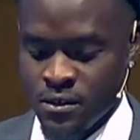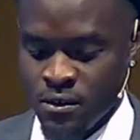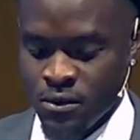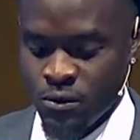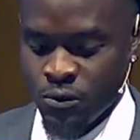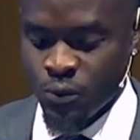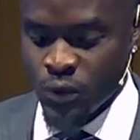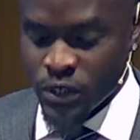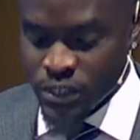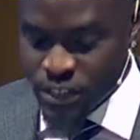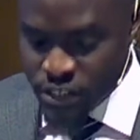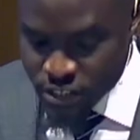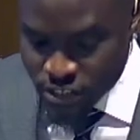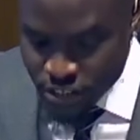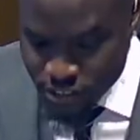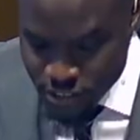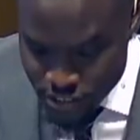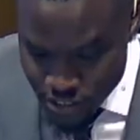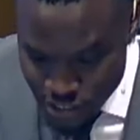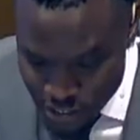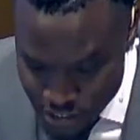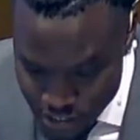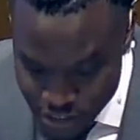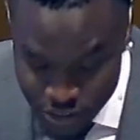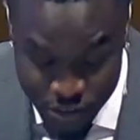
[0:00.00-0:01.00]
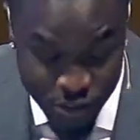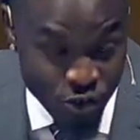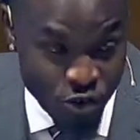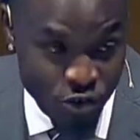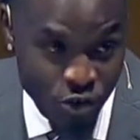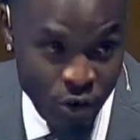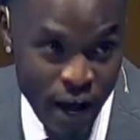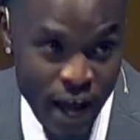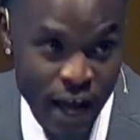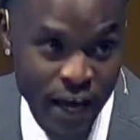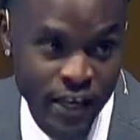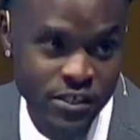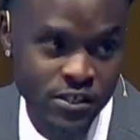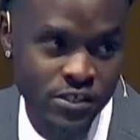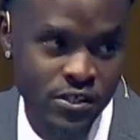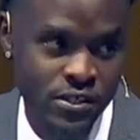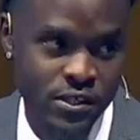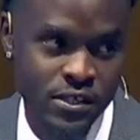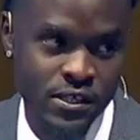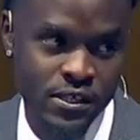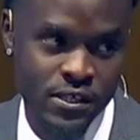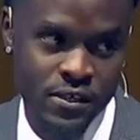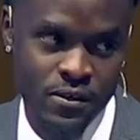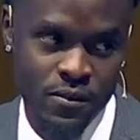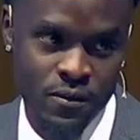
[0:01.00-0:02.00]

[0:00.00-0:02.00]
which is such a tragedy.